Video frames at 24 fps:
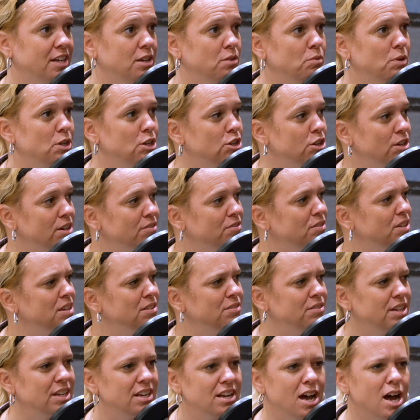And we could have
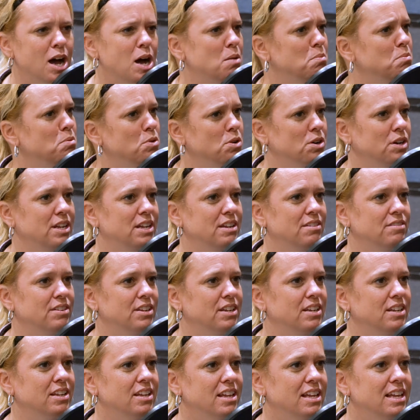given up or
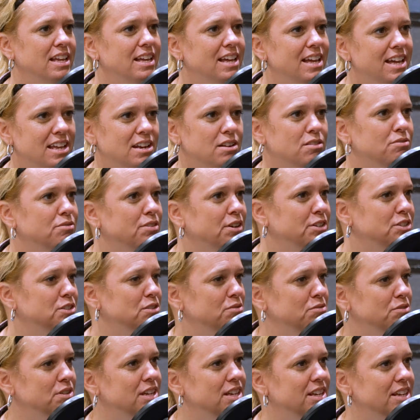given in and felt
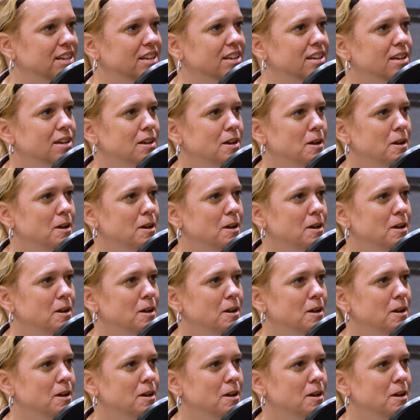defeated.